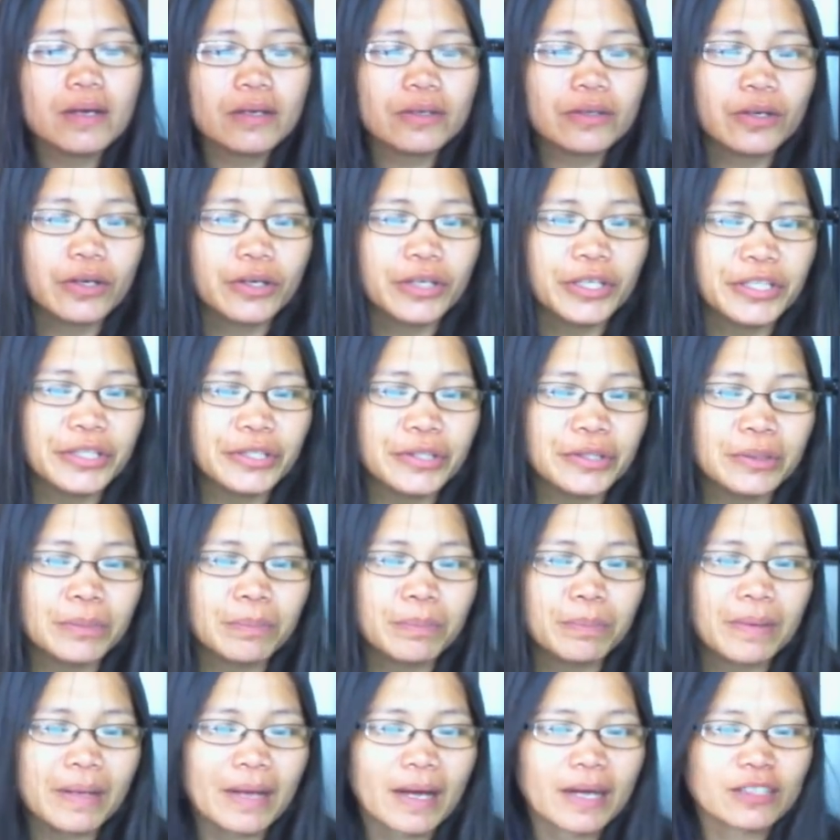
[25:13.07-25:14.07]
Gordon
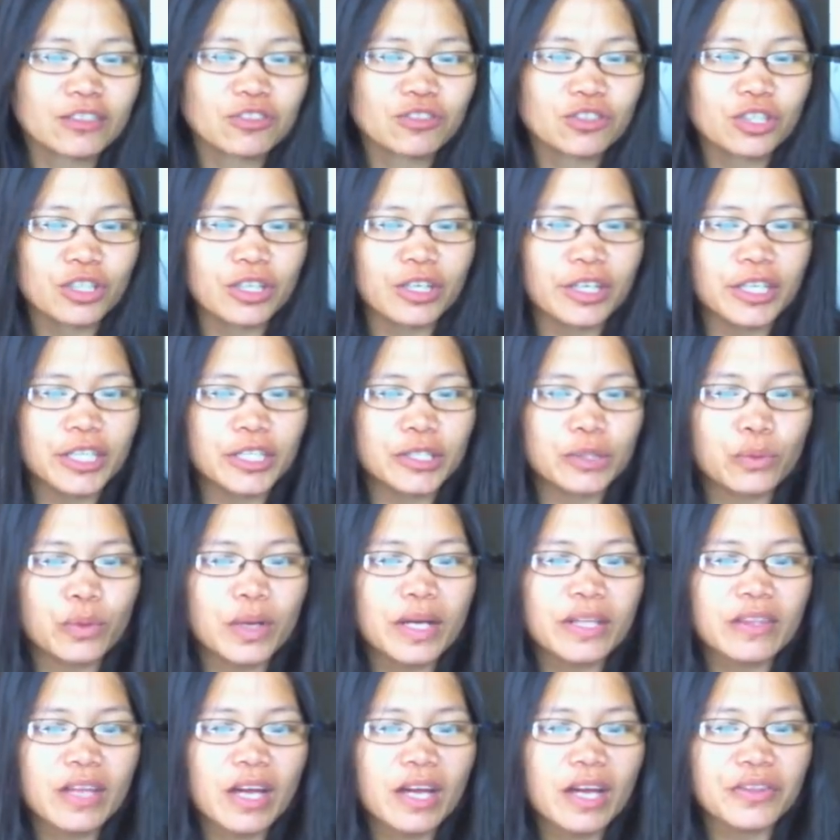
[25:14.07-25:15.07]
Blanchard.
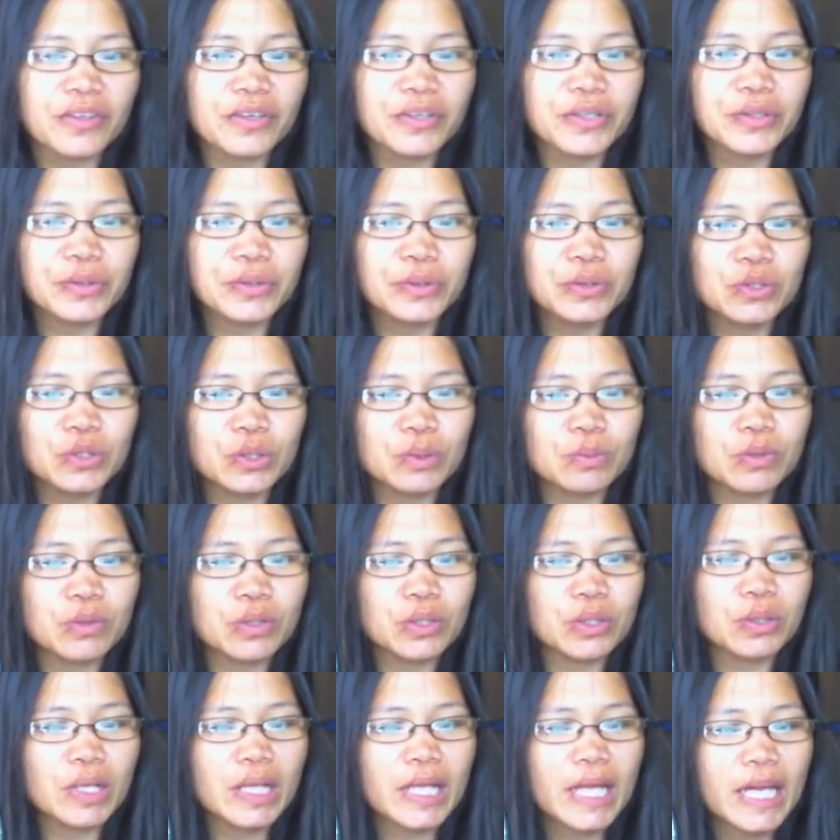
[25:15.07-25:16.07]
What other YouTube do
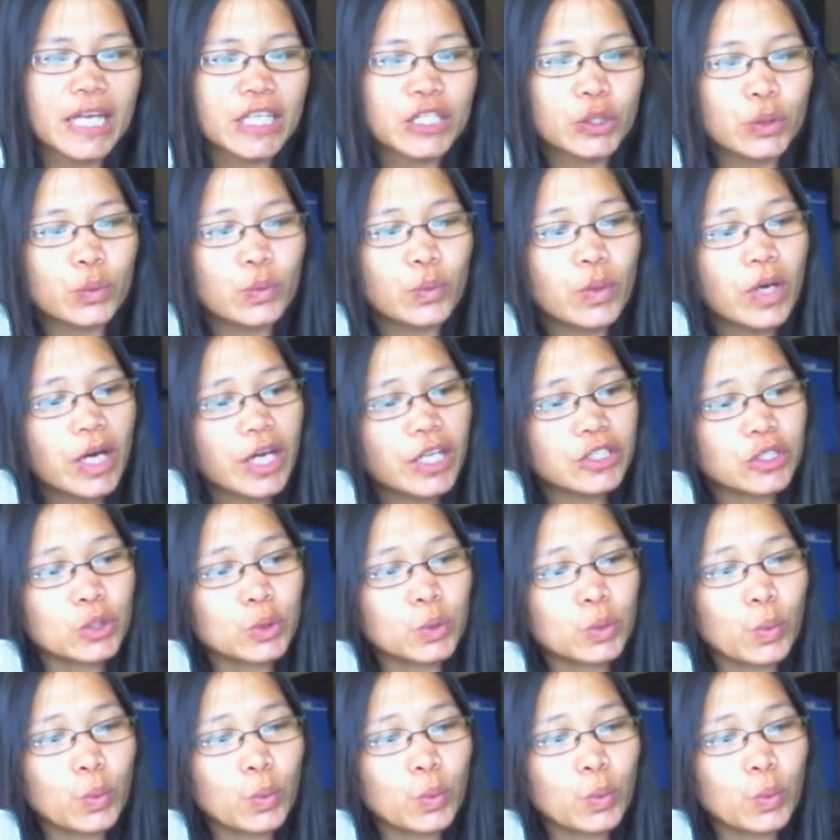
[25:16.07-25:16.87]
you like to watch?